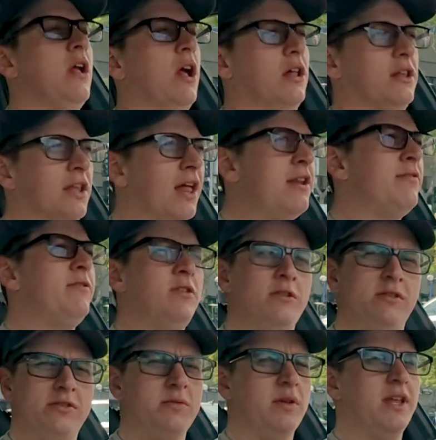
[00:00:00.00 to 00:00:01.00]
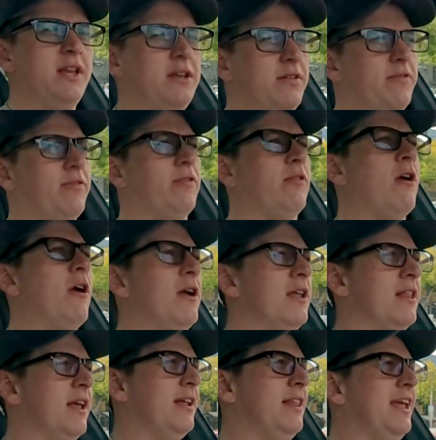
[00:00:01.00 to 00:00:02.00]
A lot of news related to Ferrari
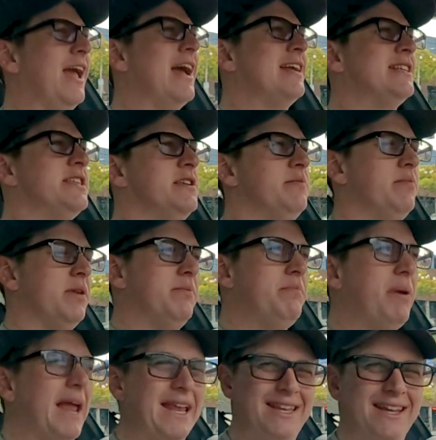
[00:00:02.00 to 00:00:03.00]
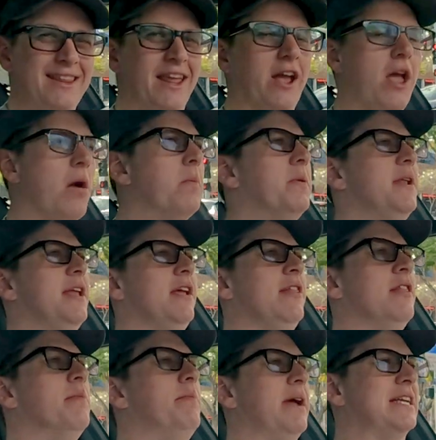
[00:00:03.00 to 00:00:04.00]
lately hasn't been painting the company in
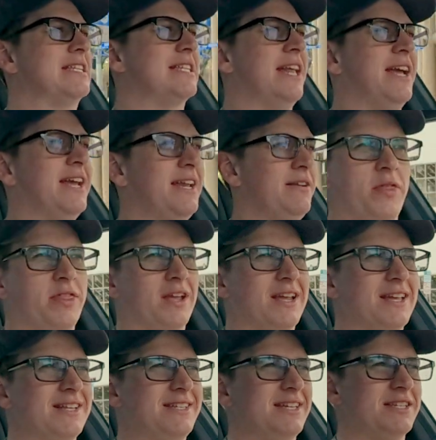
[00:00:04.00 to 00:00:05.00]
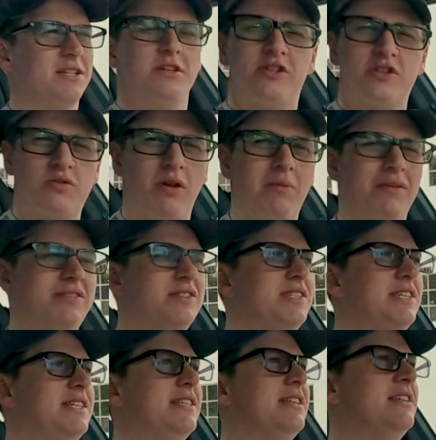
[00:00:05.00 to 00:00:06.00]
the best light. The consistent stream of
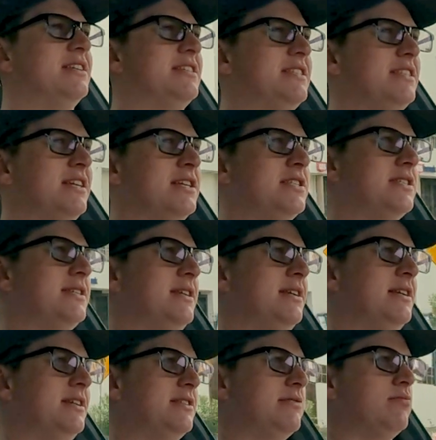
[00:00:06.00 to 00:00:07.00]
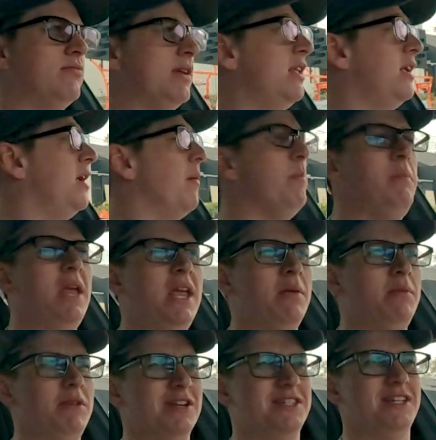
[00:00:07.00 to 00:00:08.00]
cease and desists, and it's really a meme
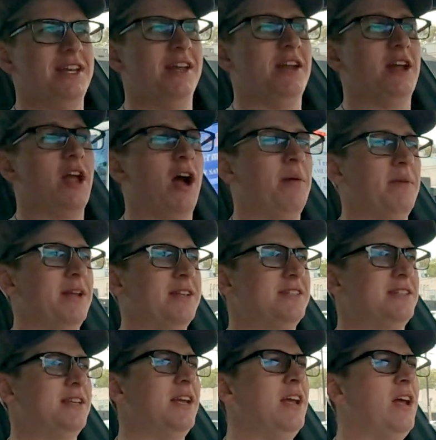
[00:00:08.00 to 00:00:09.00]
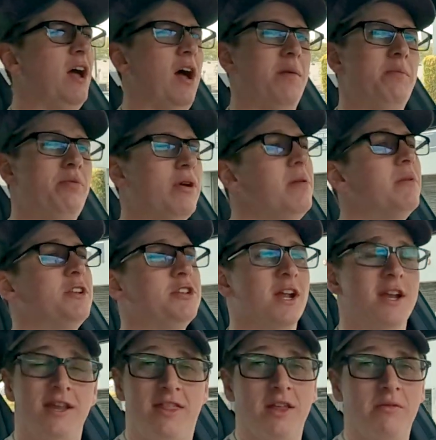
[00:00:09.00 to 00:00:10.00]
you see in comments on pretty much
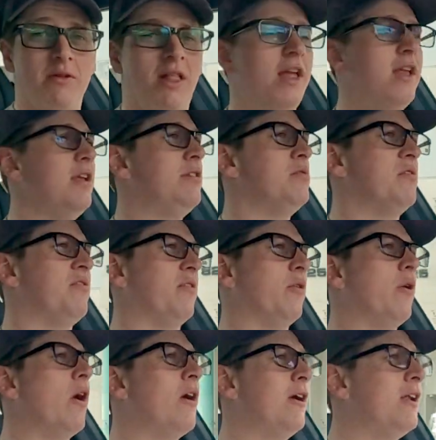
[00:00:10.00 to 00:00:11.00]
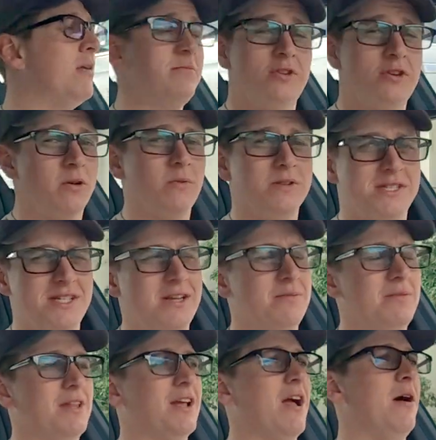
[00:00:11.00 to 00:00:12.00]
anything related to a Ferrari. I'm sure we'll see him
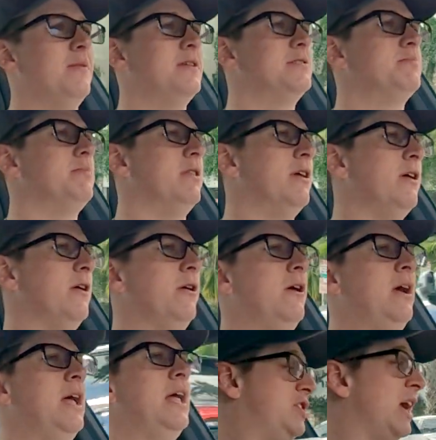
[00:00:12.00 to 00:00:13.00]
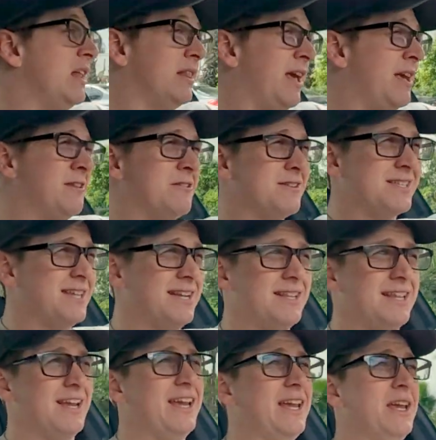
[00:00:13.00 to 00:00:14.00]
in the comments below. Jay Leno said
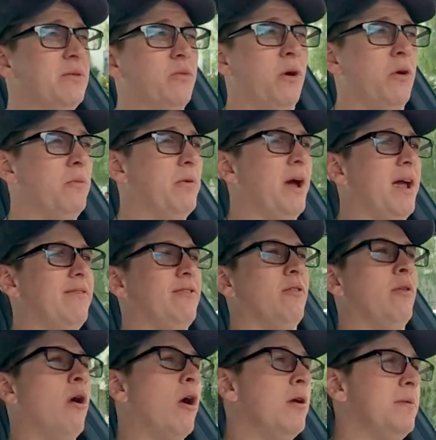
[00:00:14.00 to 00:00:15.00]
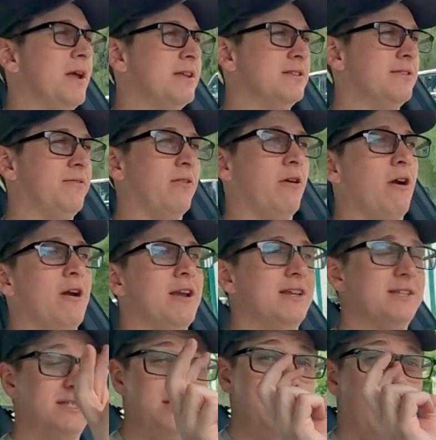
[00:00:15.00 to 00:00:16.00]
that he won't buy a Ferrari because of
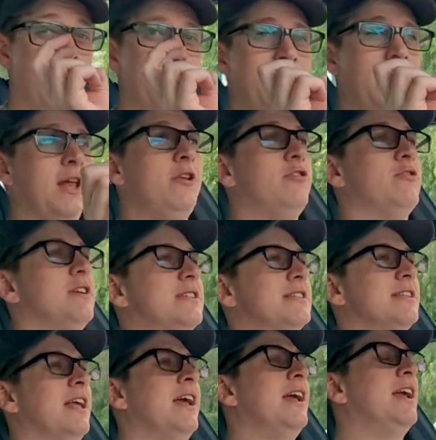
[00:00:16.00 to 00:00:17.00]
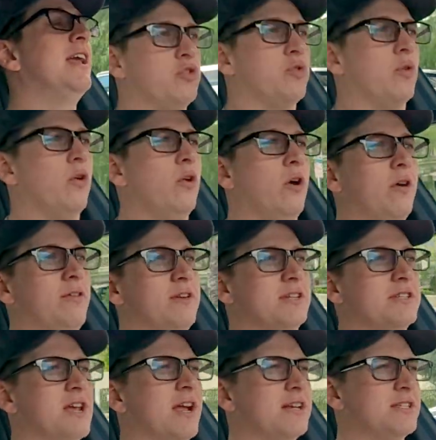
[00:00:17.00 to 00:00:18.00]
Ferrari's dominatrix-like control over its
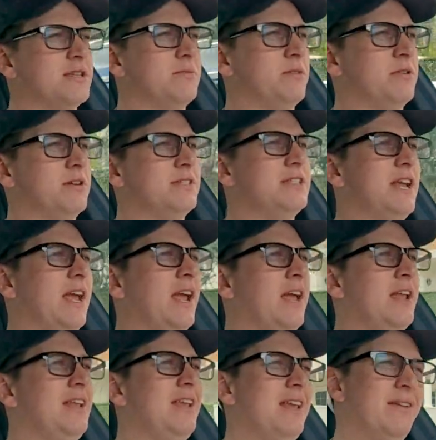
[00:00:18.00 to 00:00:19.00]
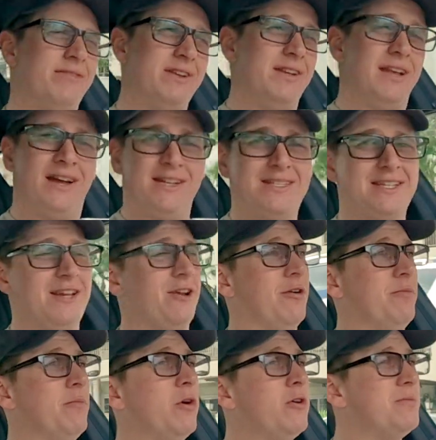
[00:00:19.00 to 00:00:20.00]
customers, and even us here at
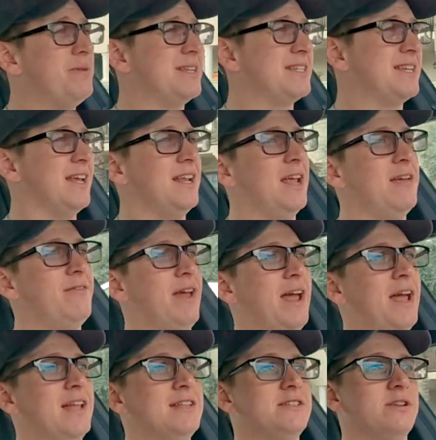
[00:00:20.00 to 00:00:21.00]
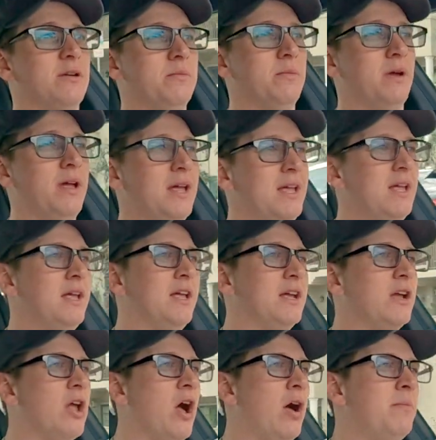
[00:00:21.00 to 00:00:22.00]
MotorBiscuit have had some
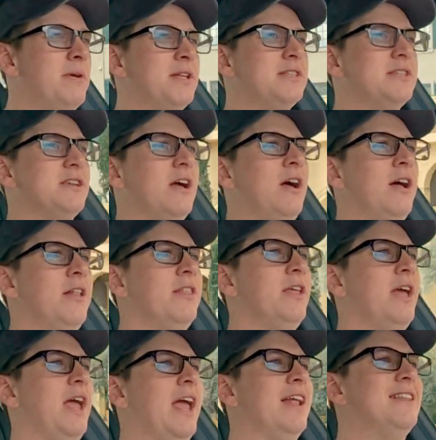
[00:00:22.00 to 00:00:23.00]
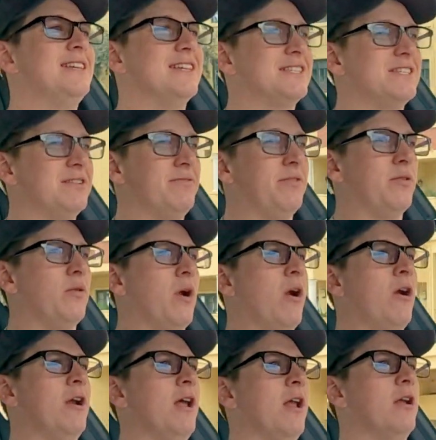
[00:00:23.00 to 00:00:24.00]
comments on the antics of
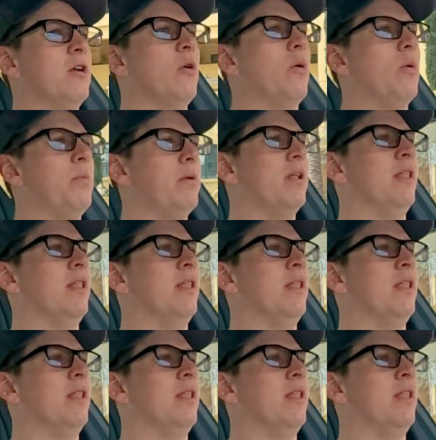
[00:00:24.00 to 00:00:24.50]
Ferrari on a corporate